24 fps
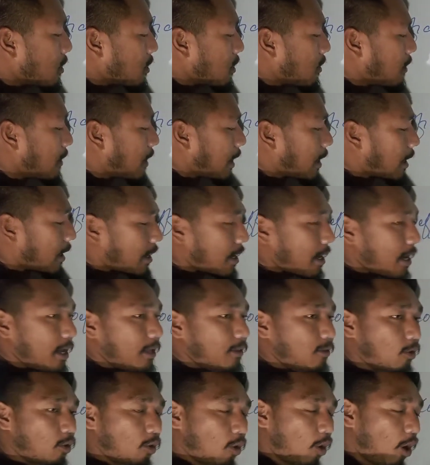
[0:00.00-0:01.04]
Okay,
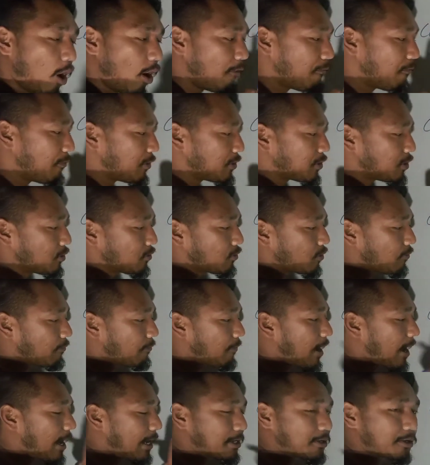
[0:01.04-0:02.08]
the coefficients of
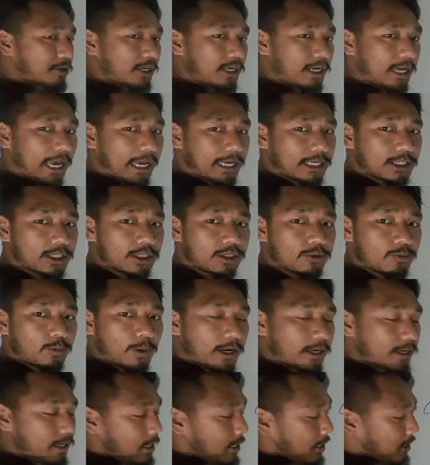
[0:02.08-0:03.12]
3x is
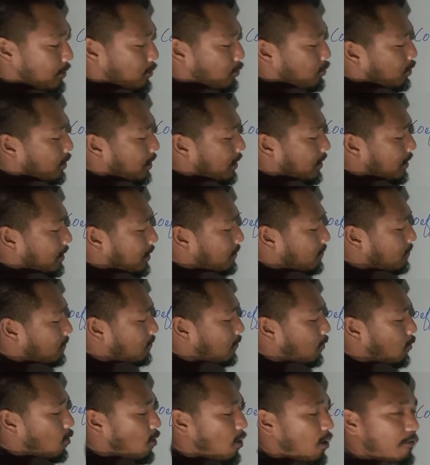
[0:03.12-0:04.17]
what? 3. This is
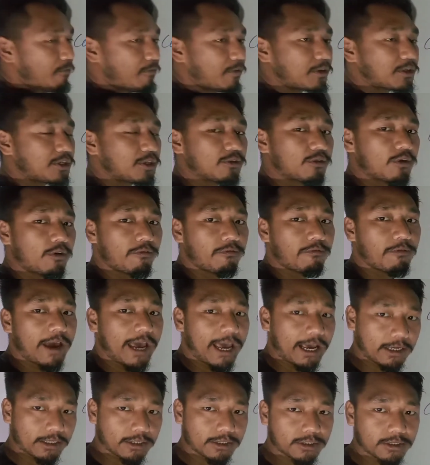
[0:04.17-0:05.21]
the coefficients of
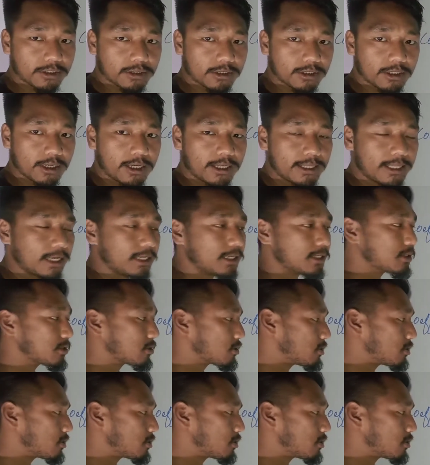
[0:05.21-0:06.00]
x. That is